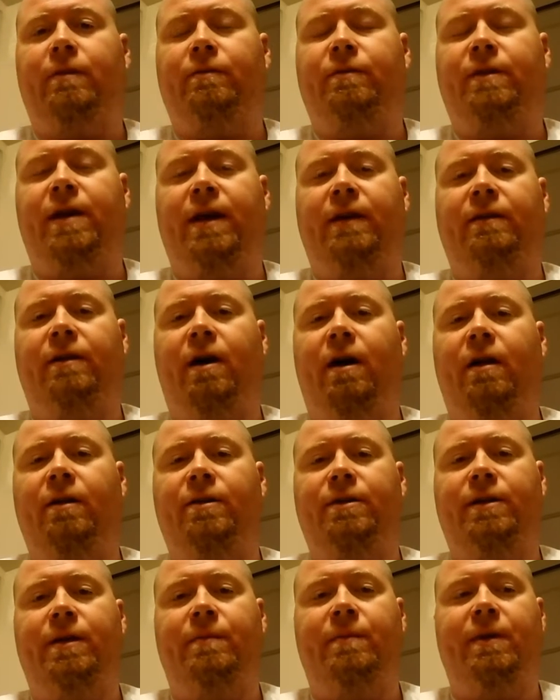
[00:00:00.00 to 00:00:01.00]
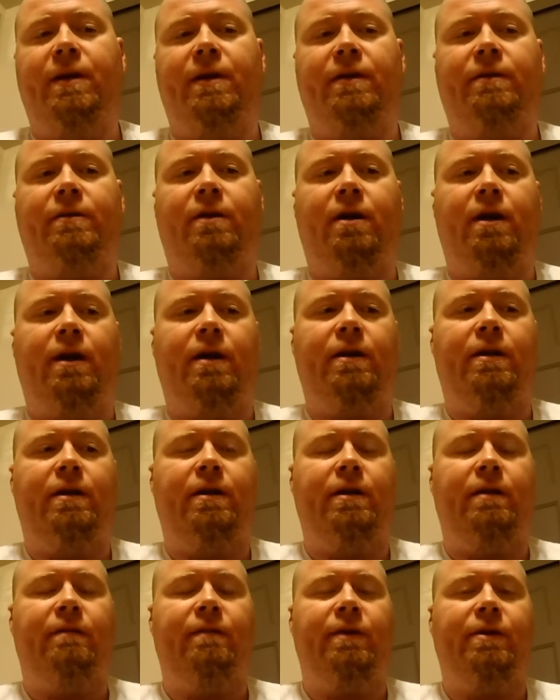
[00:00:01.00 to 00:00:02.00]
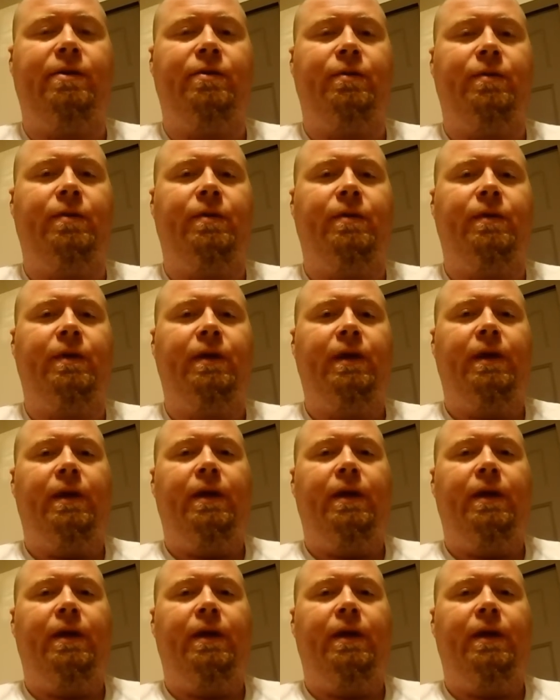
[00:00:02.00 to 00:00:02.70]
technology and being a targeted individual,